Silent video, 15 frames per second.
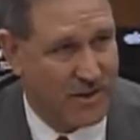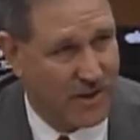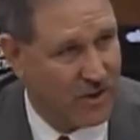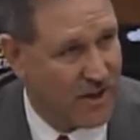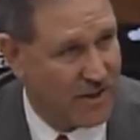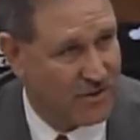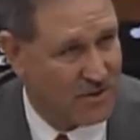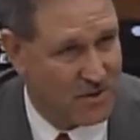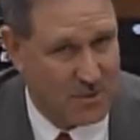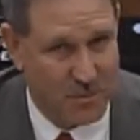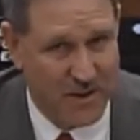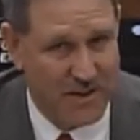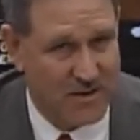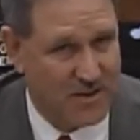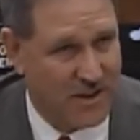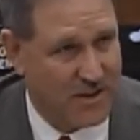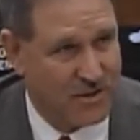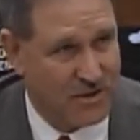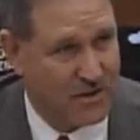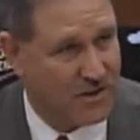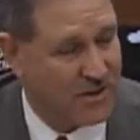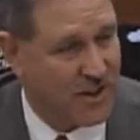The International Space
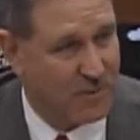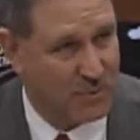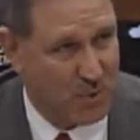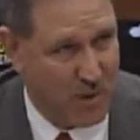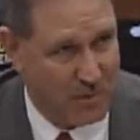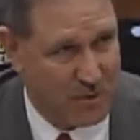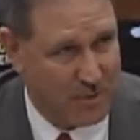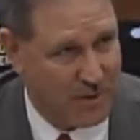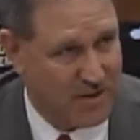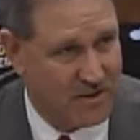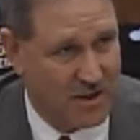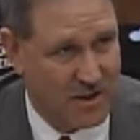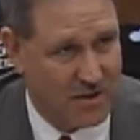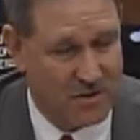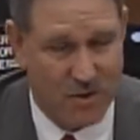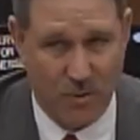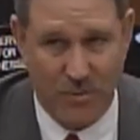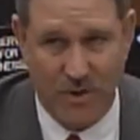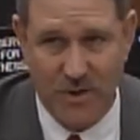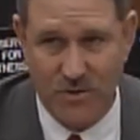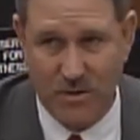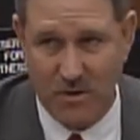Station, the James Webb Space Telescope,
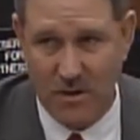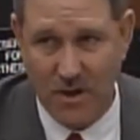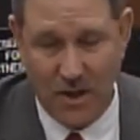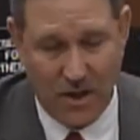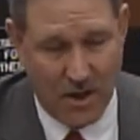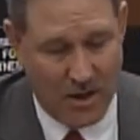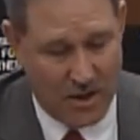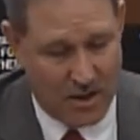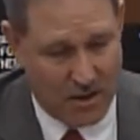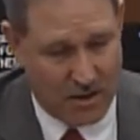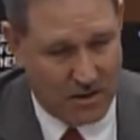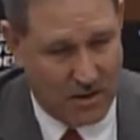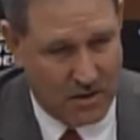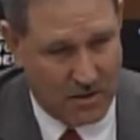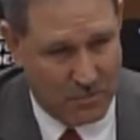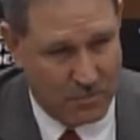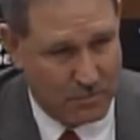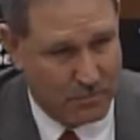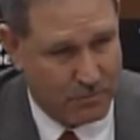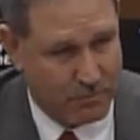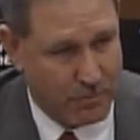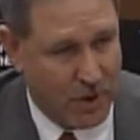these are
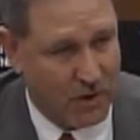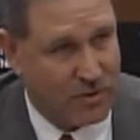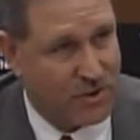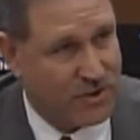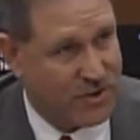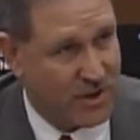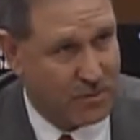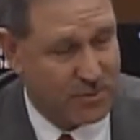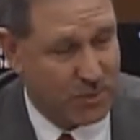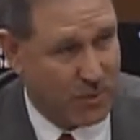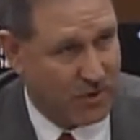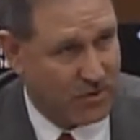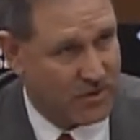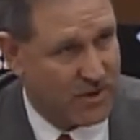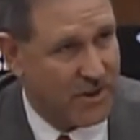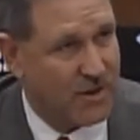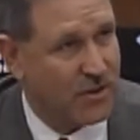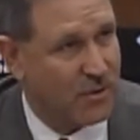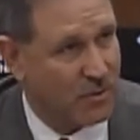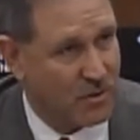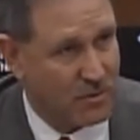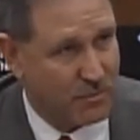partnerships where there's
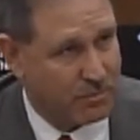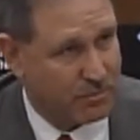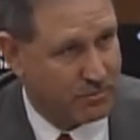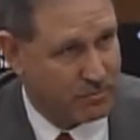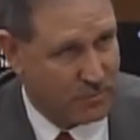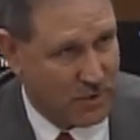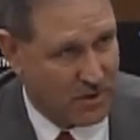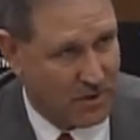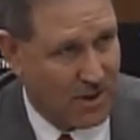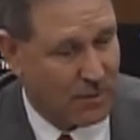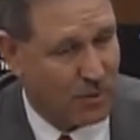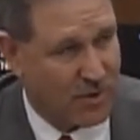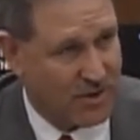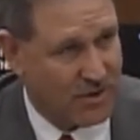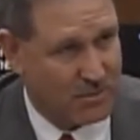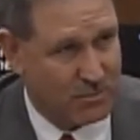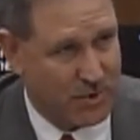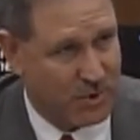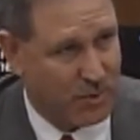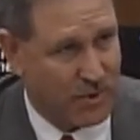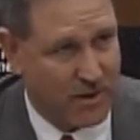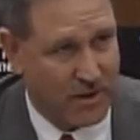integral collaboration
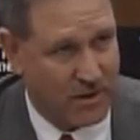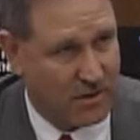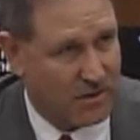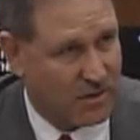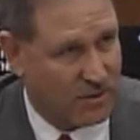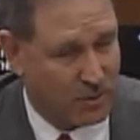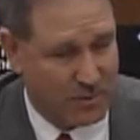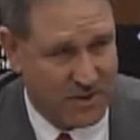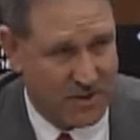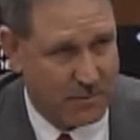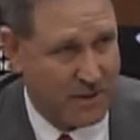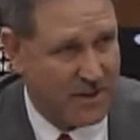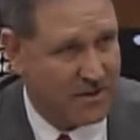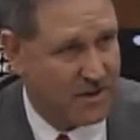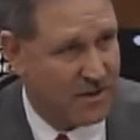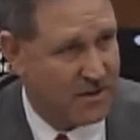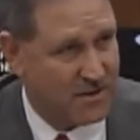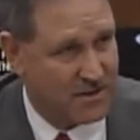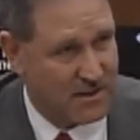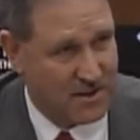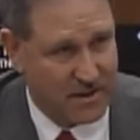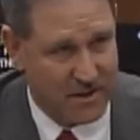between European Space
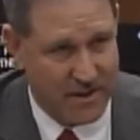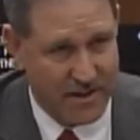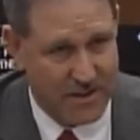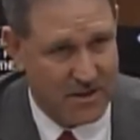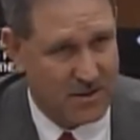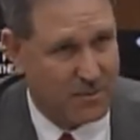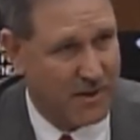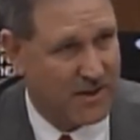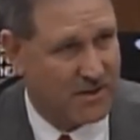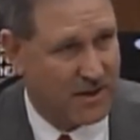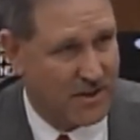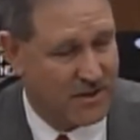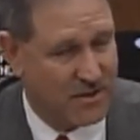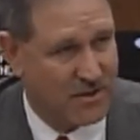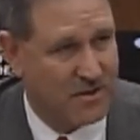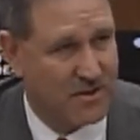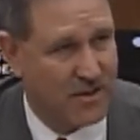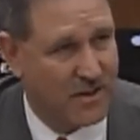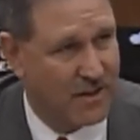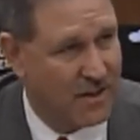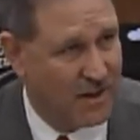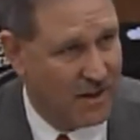Agency, Canadian Space
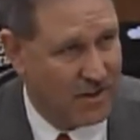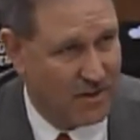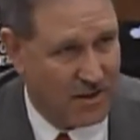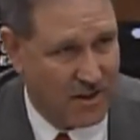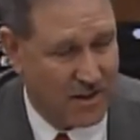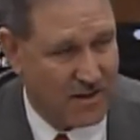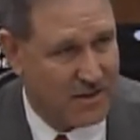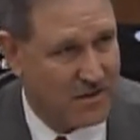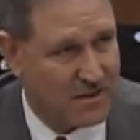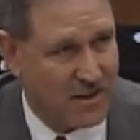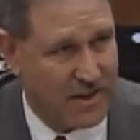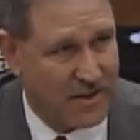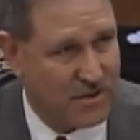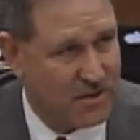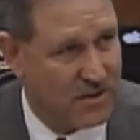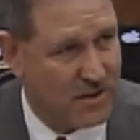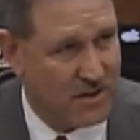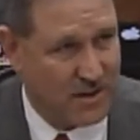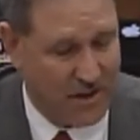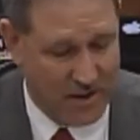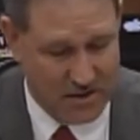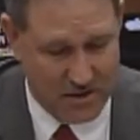Agency, the United States, in
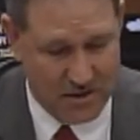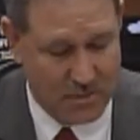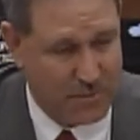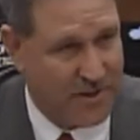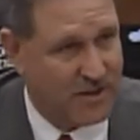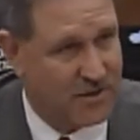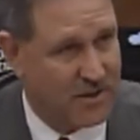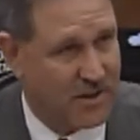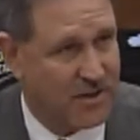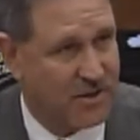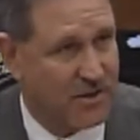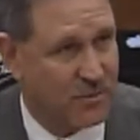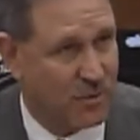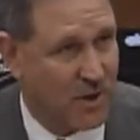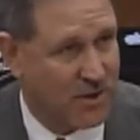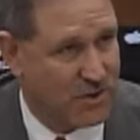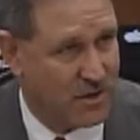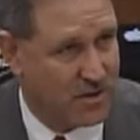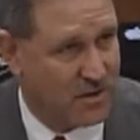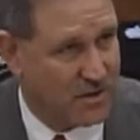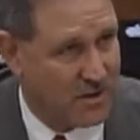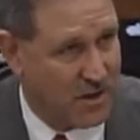the case of the space station,
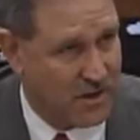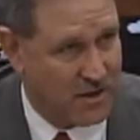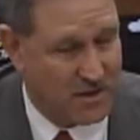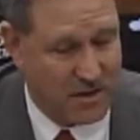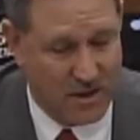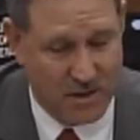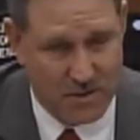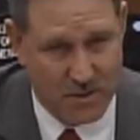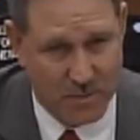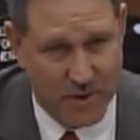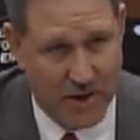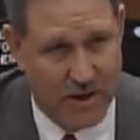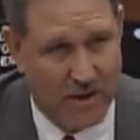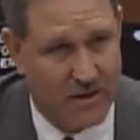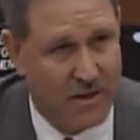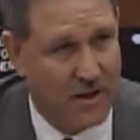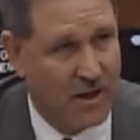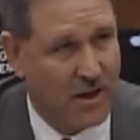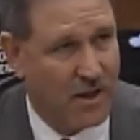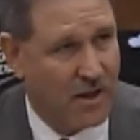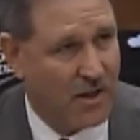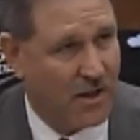Russia and Japan,
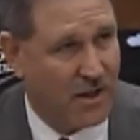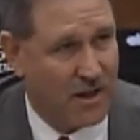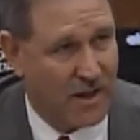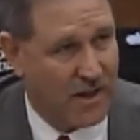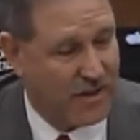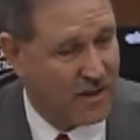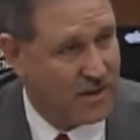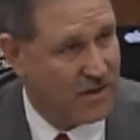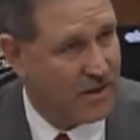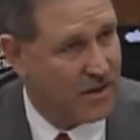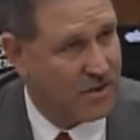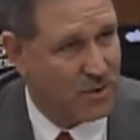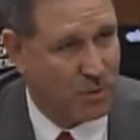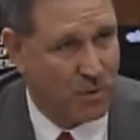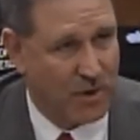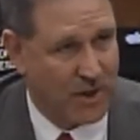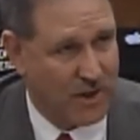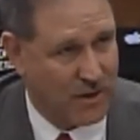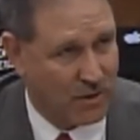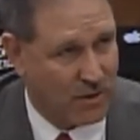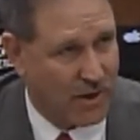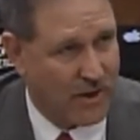and these are
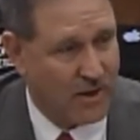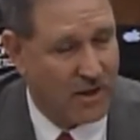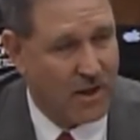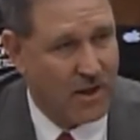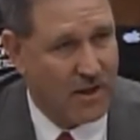working great.